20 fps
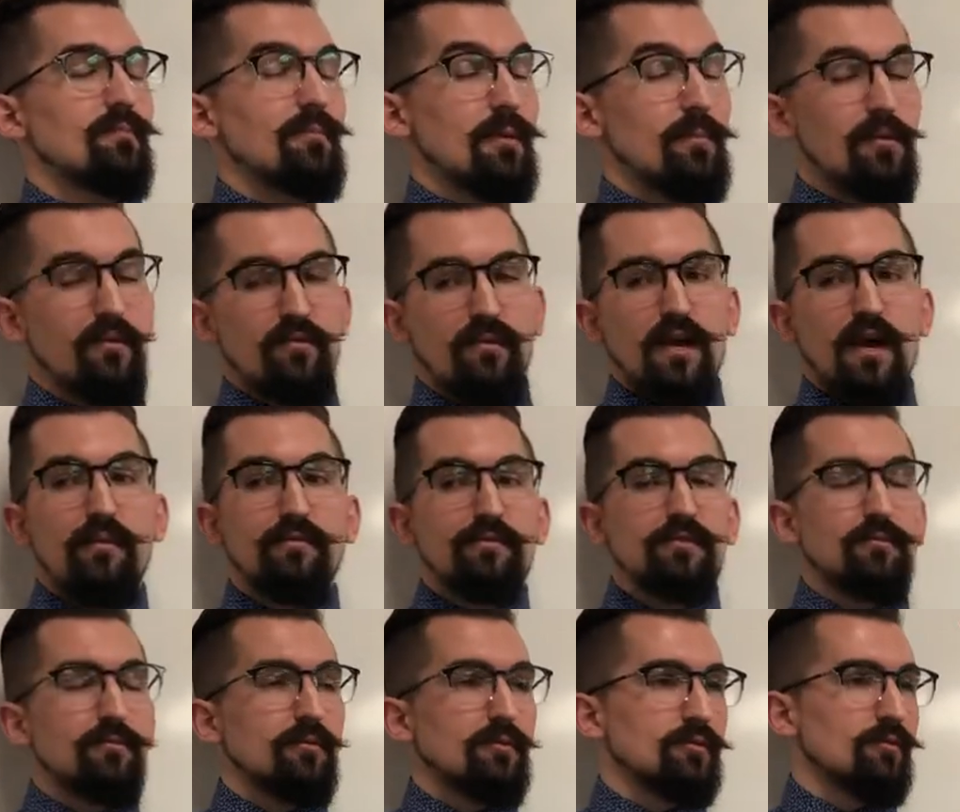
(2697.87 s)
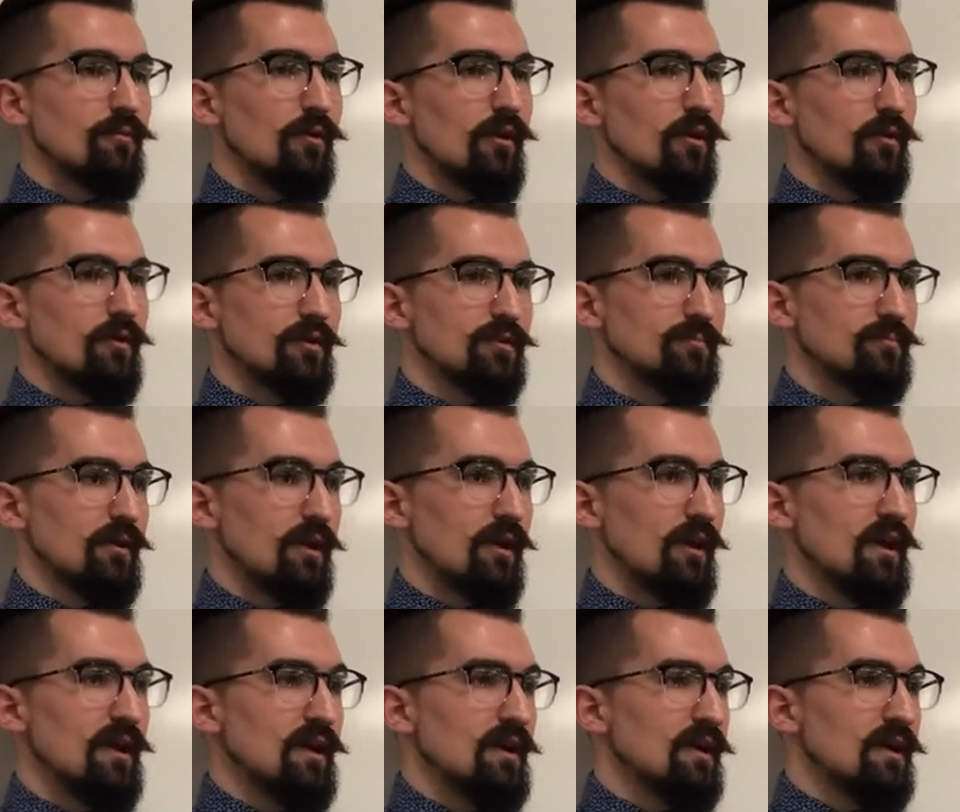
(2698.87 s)
Maybe they even have some of those qualities, but
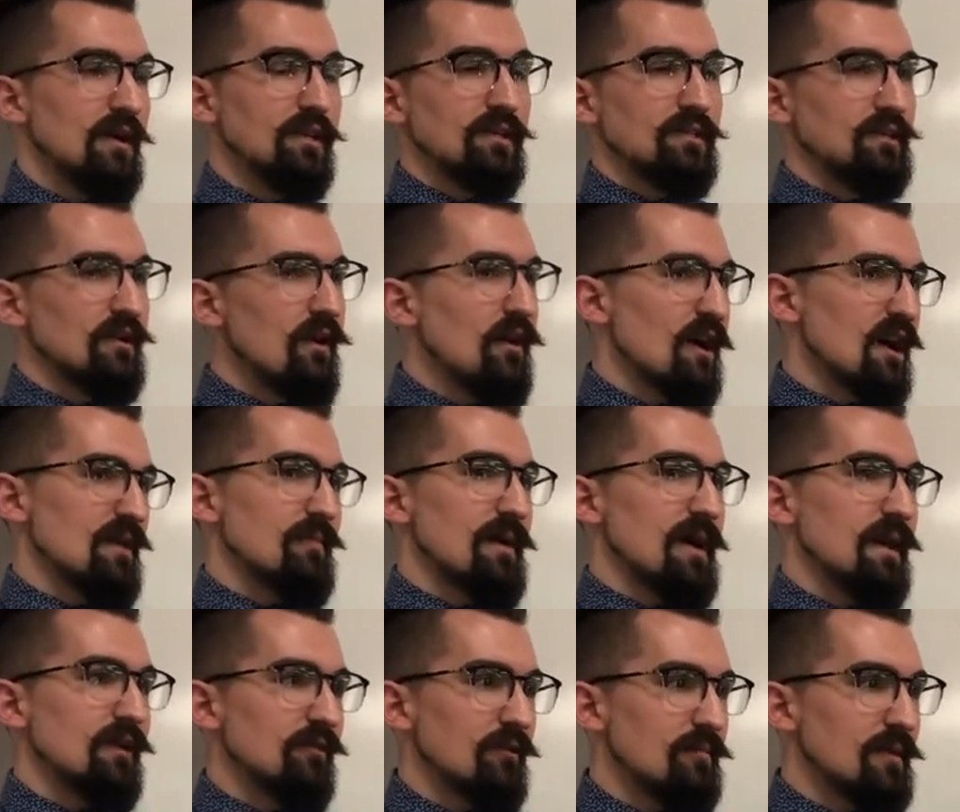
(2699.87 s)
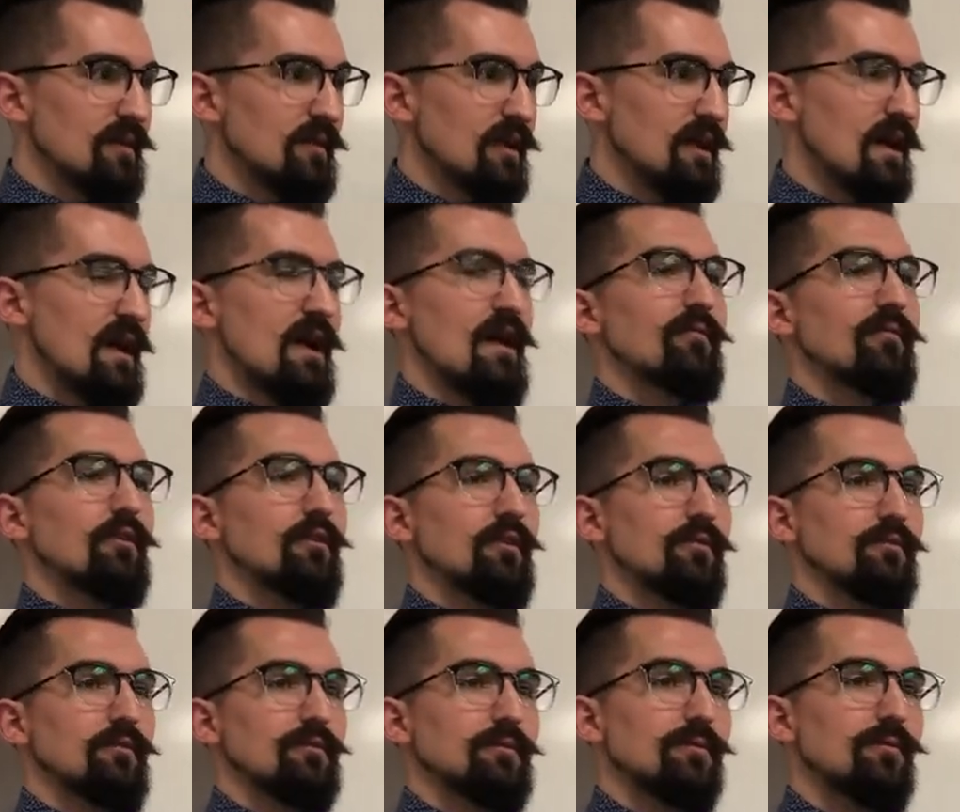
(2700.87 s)
it doesn't automatically mean they have all
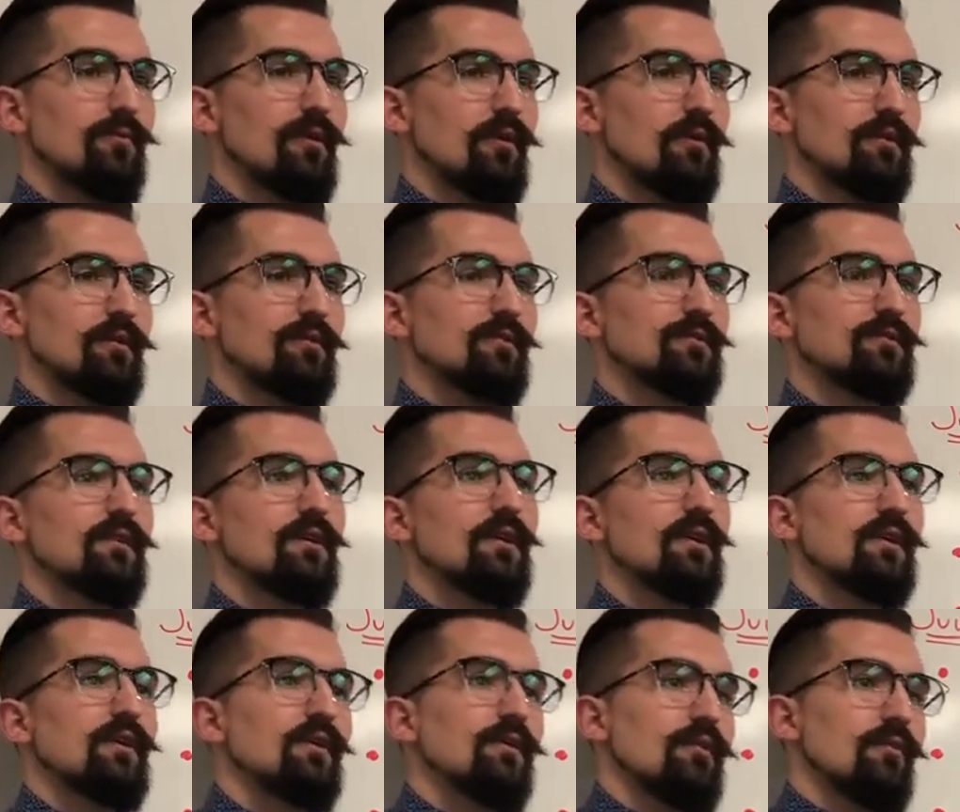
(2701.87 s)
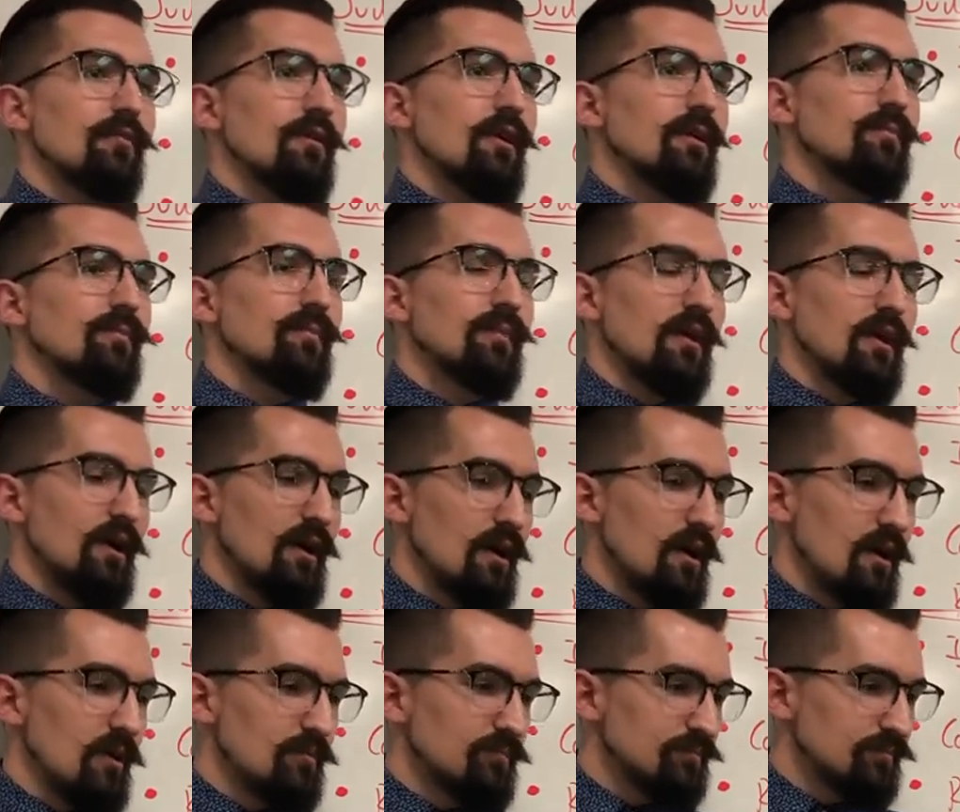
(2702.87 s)
of those qualities, all right?
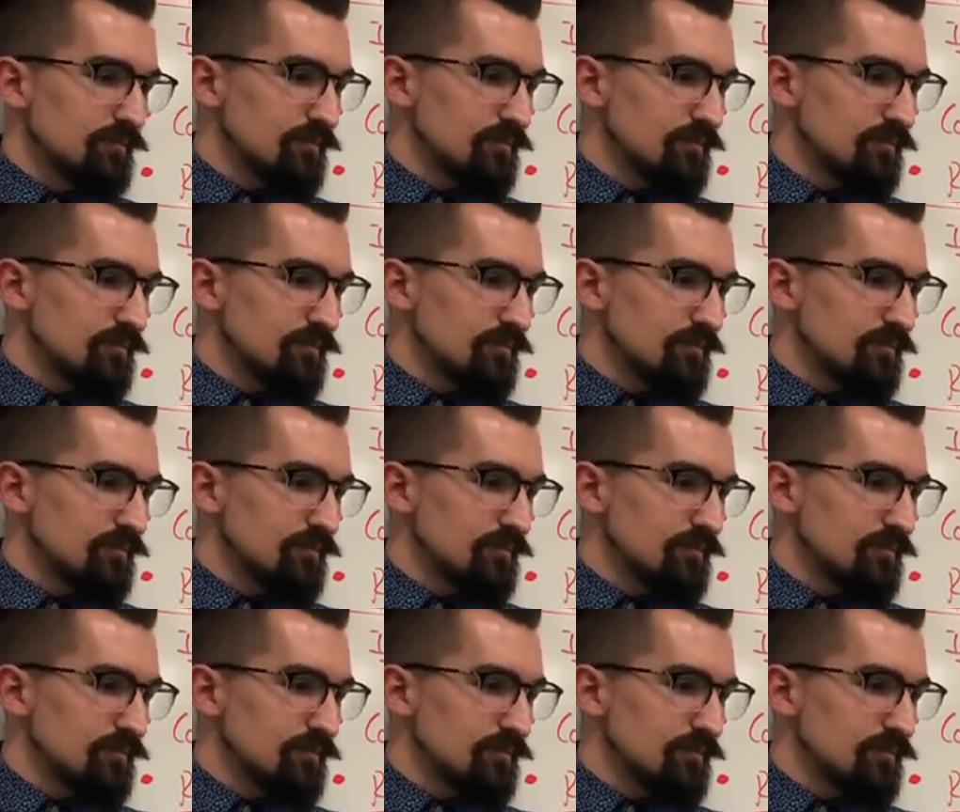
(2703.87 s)
Um,